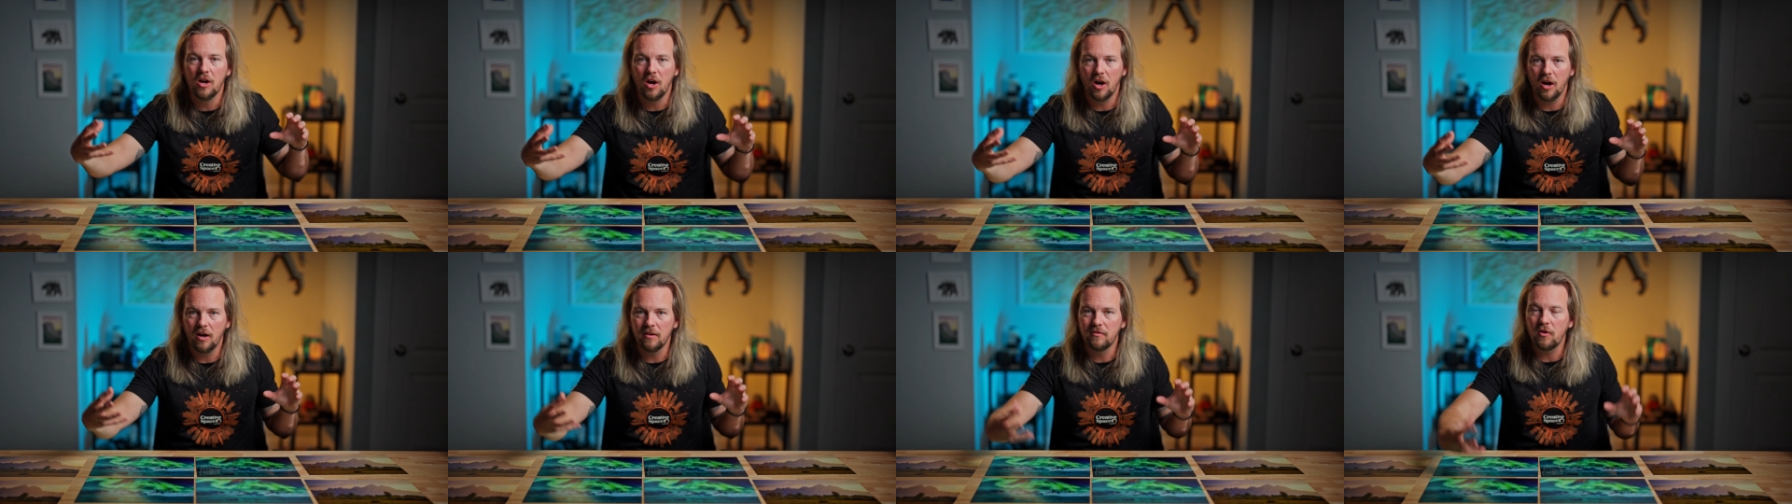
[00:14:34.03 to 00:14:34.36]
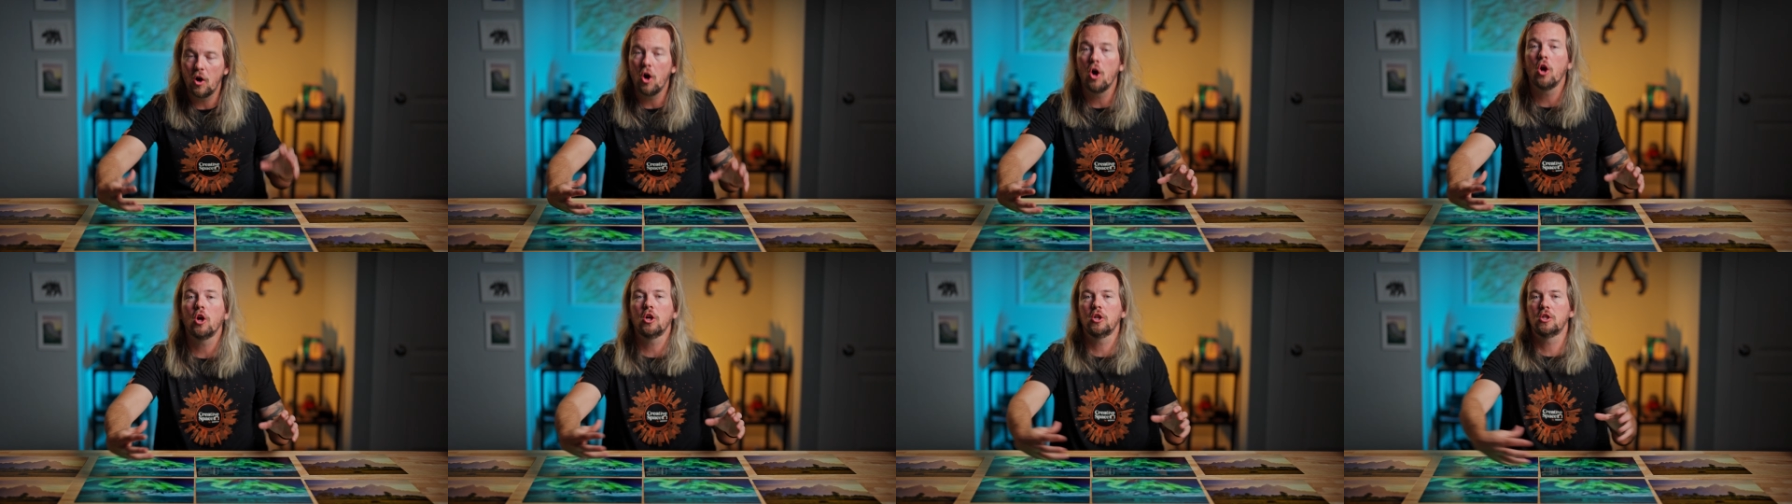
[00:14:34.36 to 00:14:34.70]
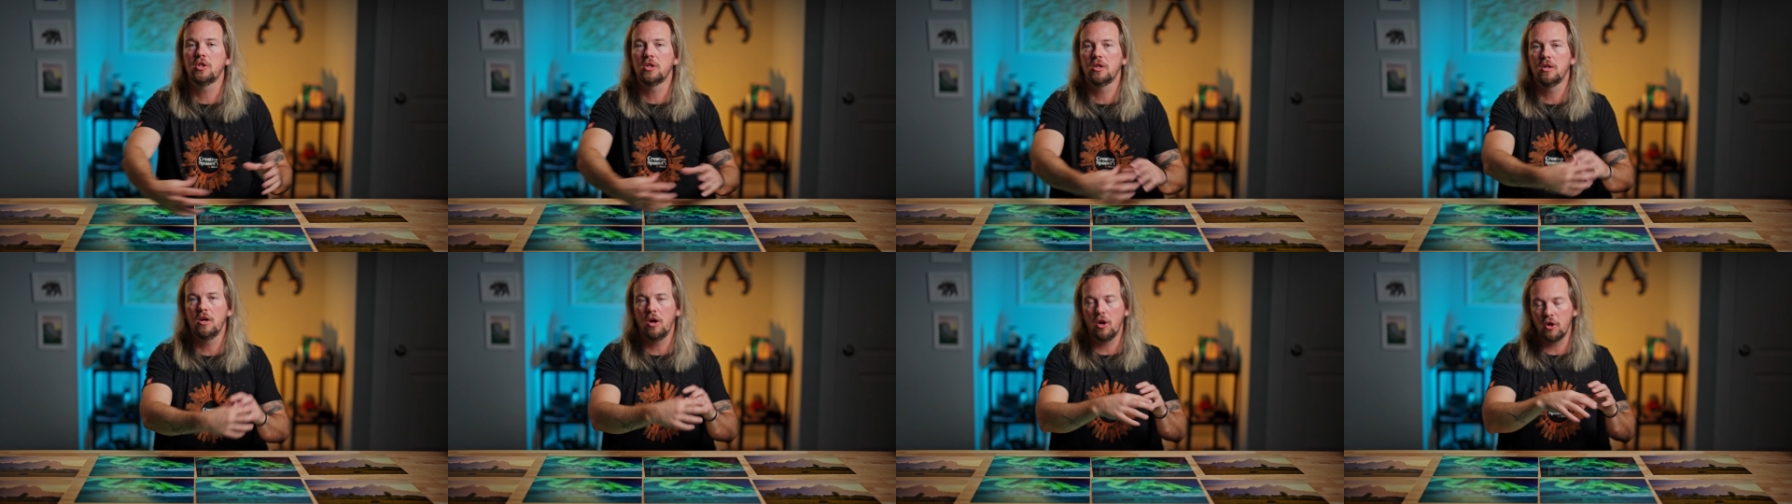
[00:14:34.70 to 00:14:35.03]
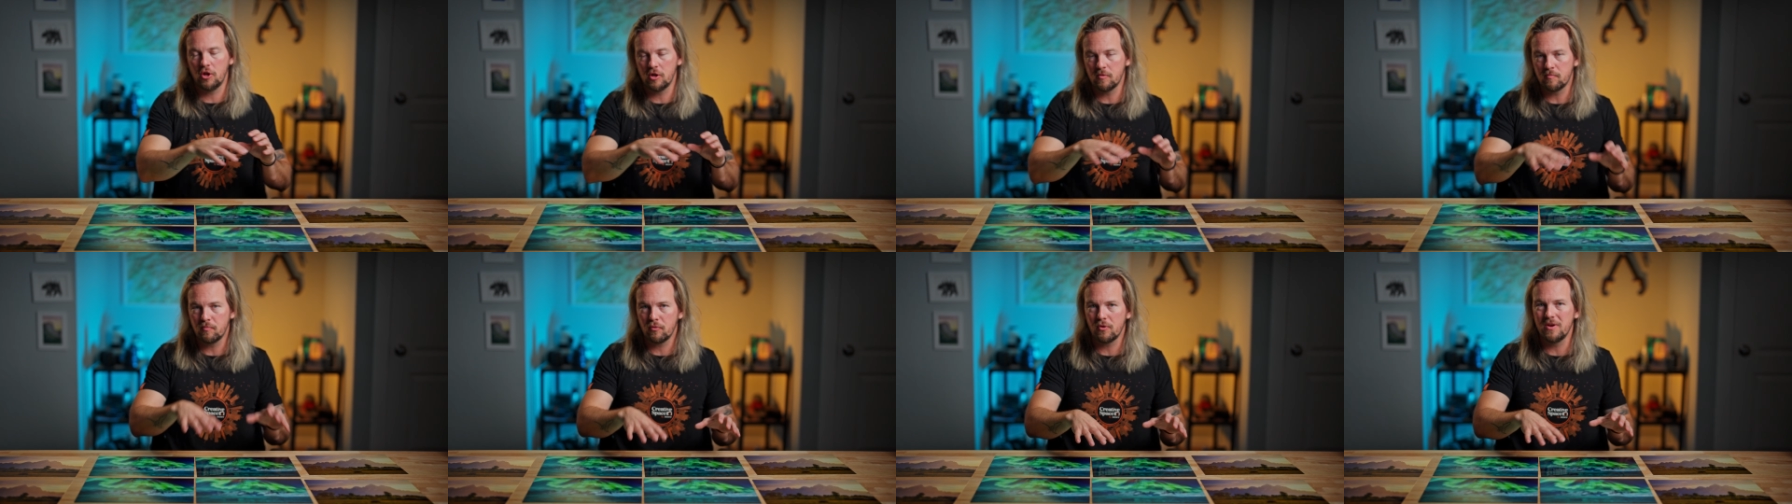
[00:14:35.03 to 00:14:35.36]
of art are
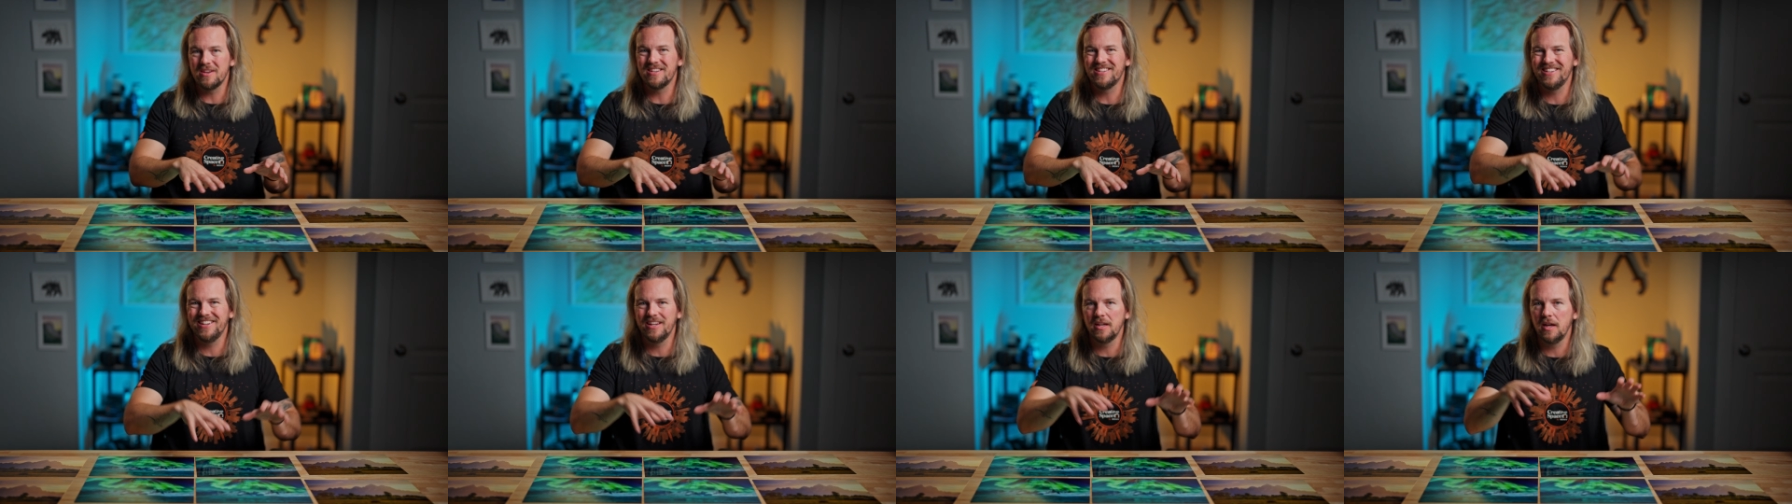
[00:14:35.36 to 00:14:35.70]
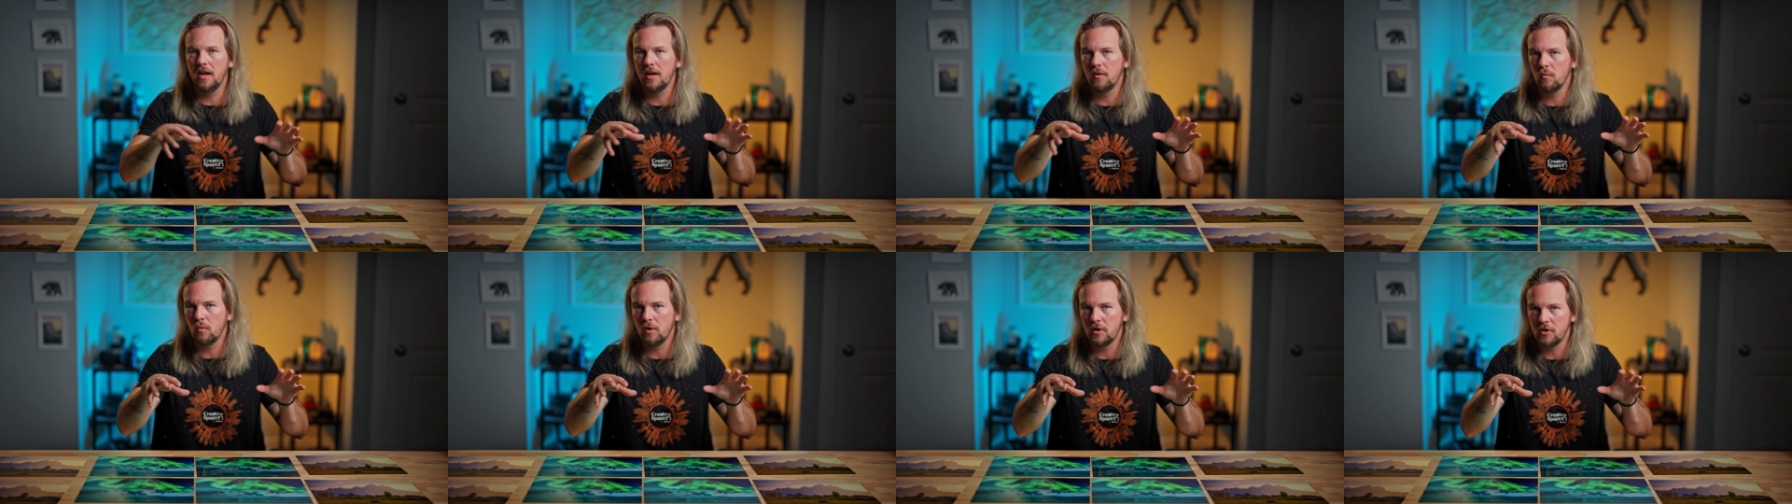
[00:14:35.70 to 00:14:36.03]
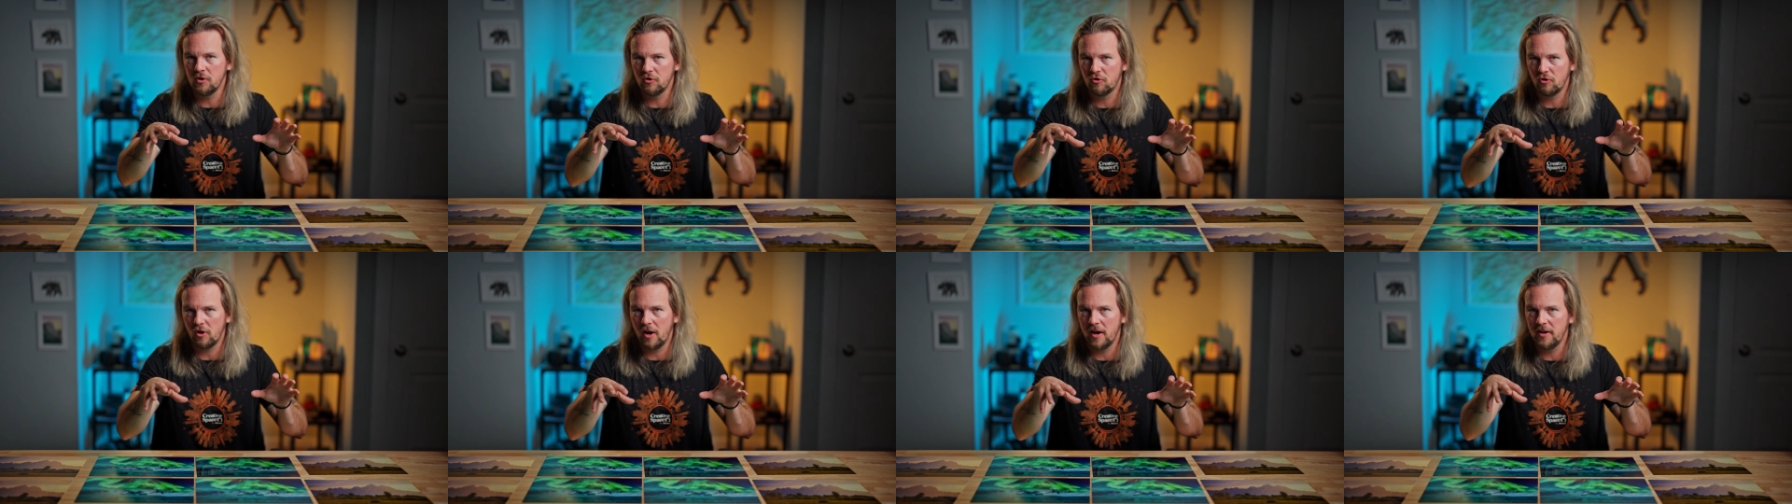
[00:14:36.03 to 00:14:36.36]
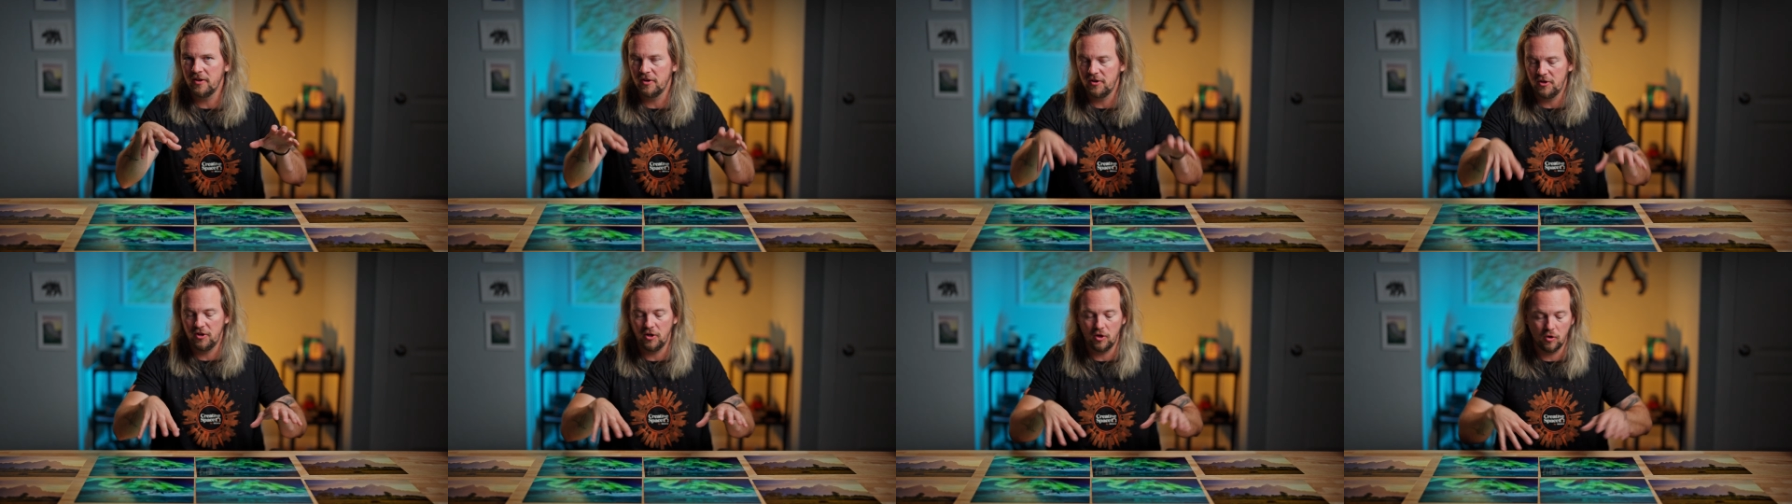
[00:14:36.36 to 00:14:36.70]
you printing and what are you trying
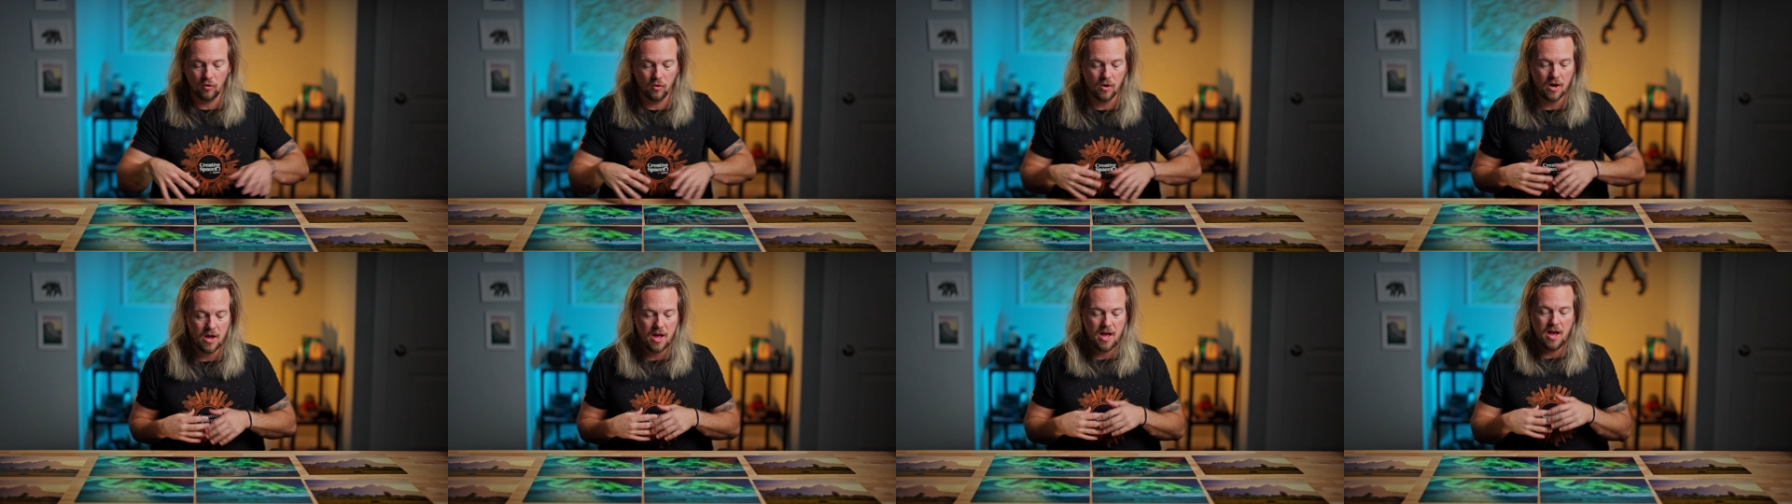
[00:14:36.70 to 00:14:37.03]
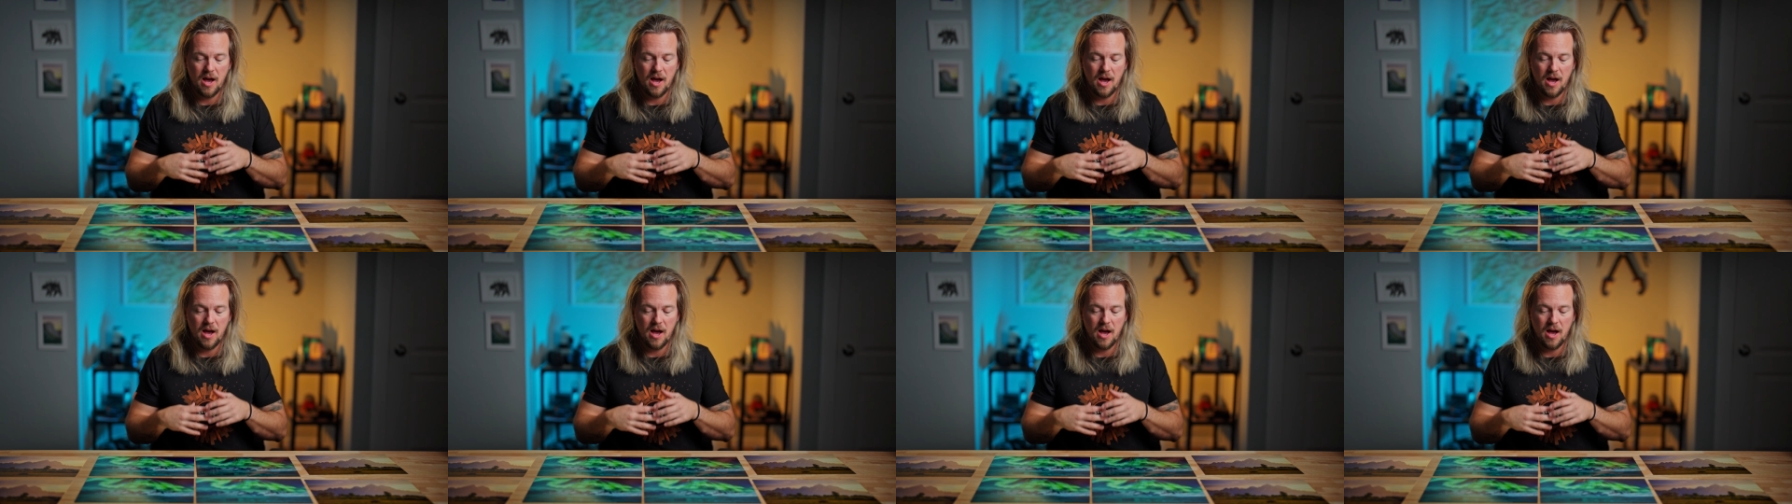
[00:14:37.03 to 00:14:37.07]
to do?